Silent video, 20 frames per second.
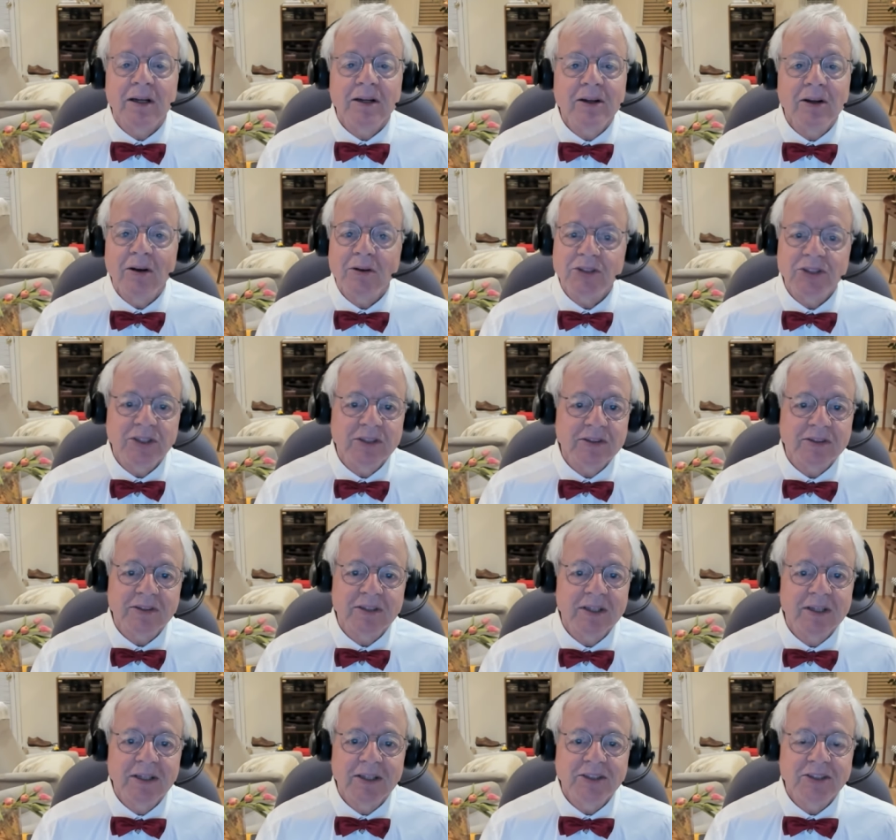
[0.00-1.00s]
No, she's
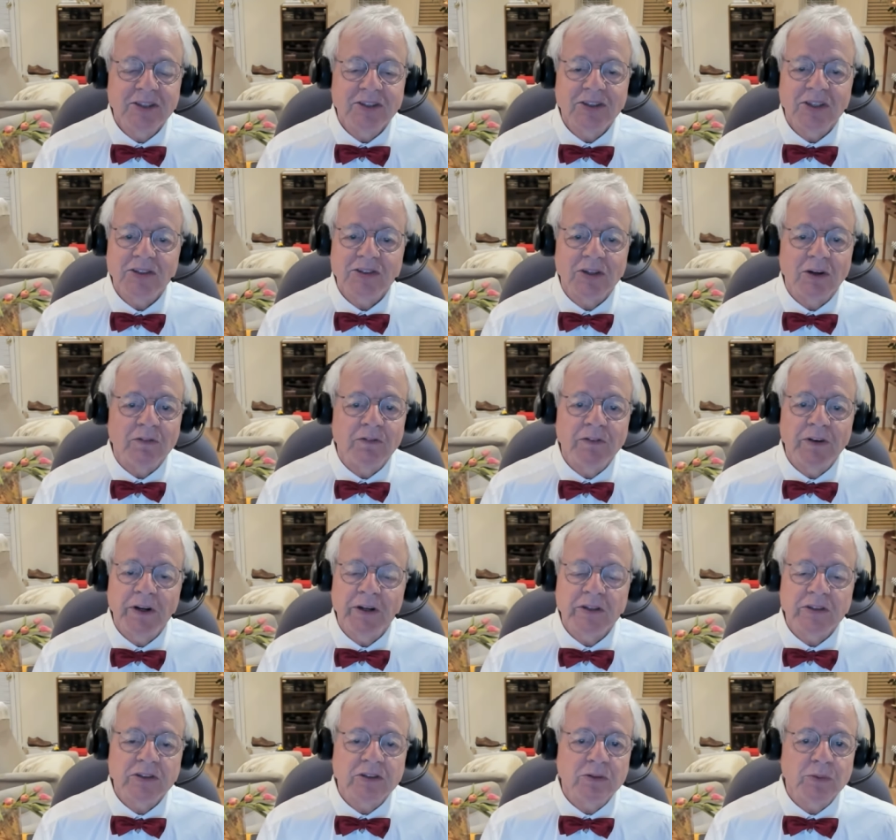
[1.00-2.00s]
she's just a
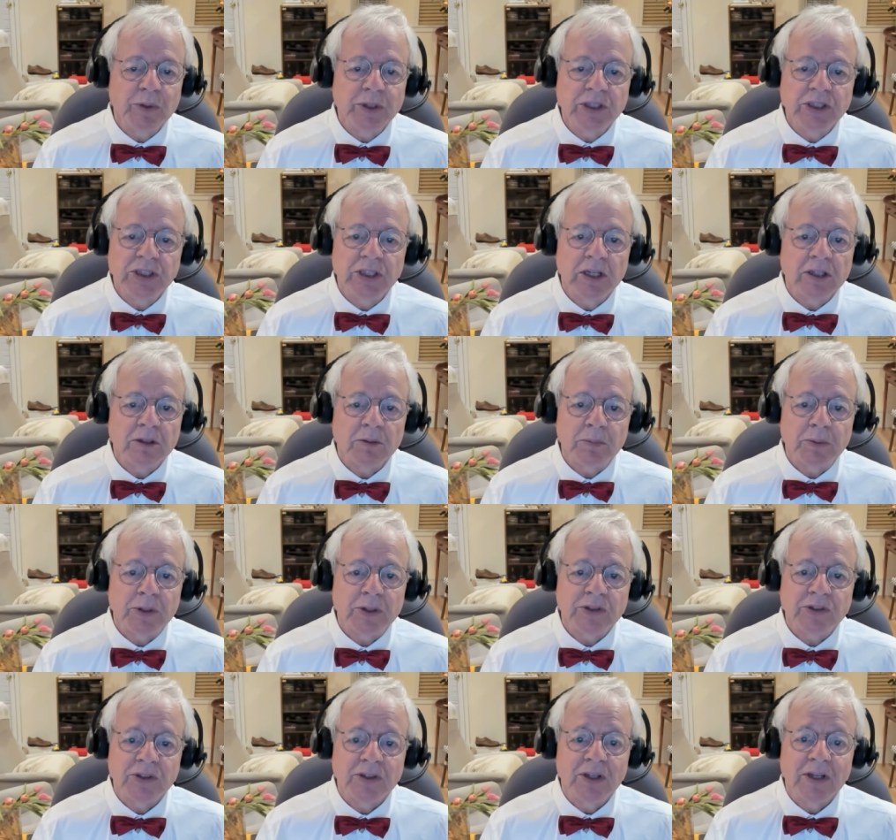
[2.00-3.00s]
very sweet, gentle
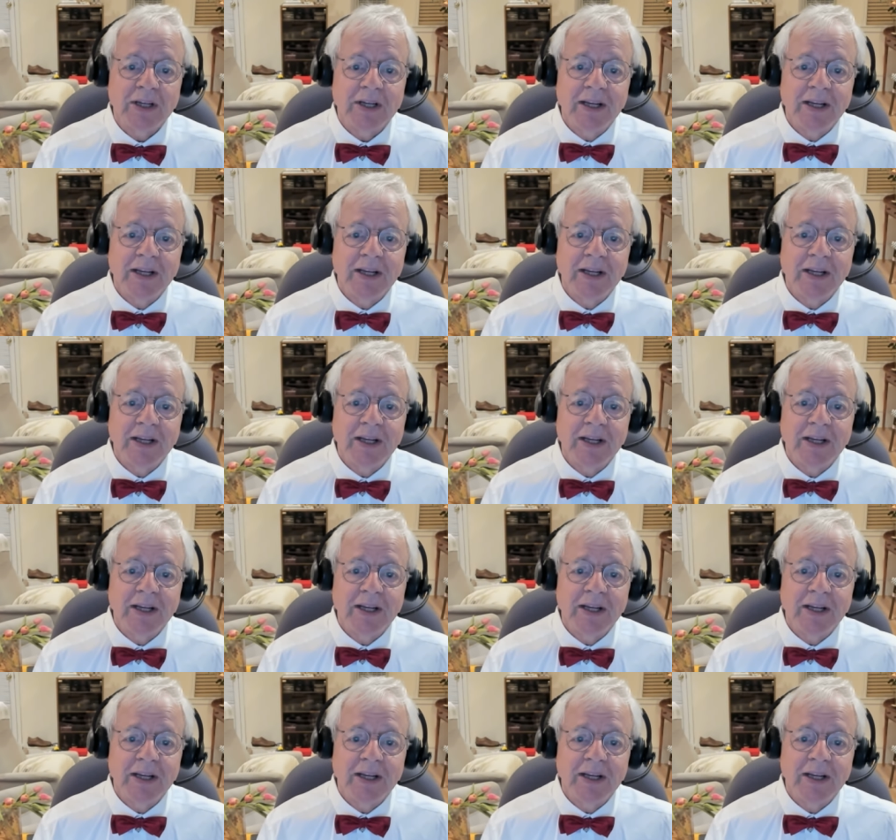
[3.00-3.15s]
person,